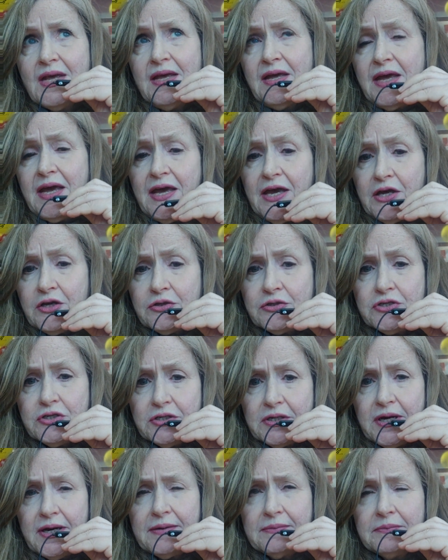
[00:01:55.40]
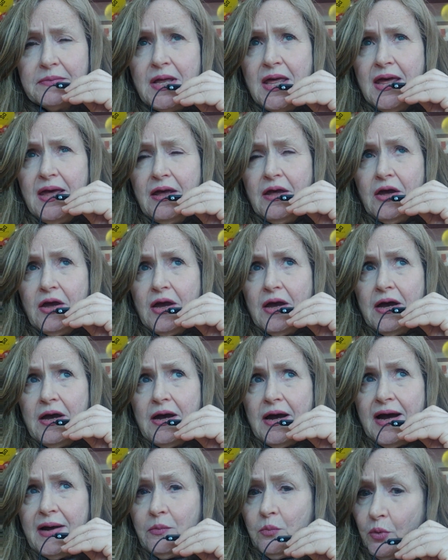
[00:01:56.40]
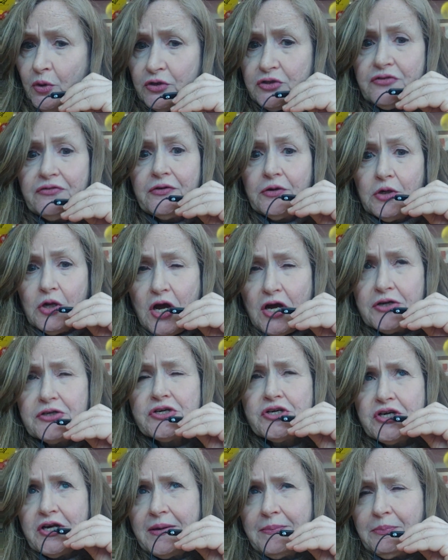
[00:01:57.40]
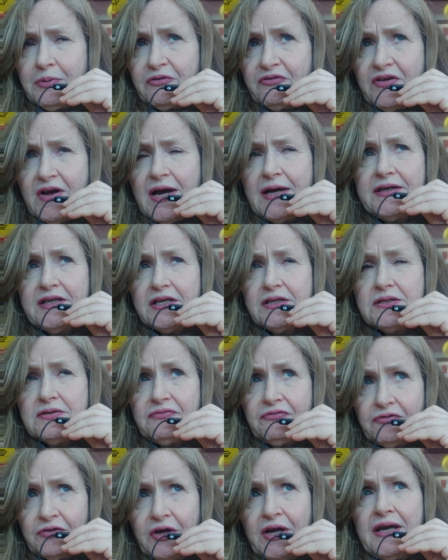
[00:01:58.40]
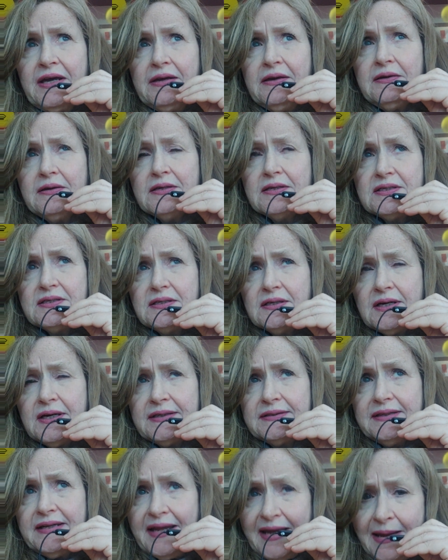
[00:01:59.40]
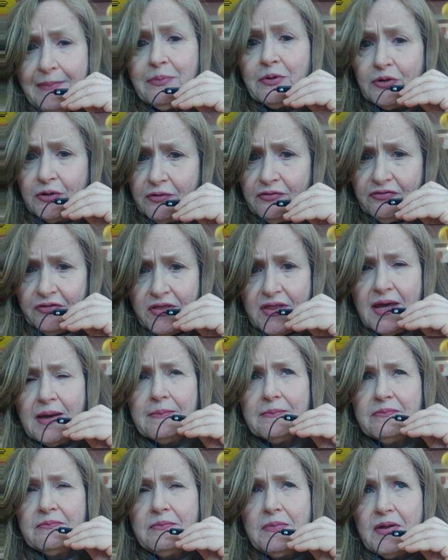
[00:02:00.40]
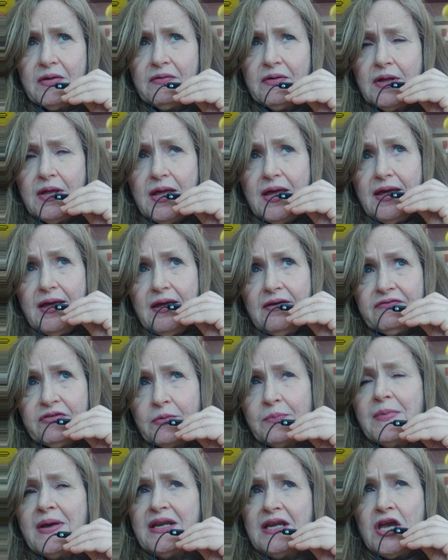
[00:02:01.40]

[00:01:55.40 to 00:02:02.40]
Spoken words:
And I worked for L'Arche. I provided free labor for them for many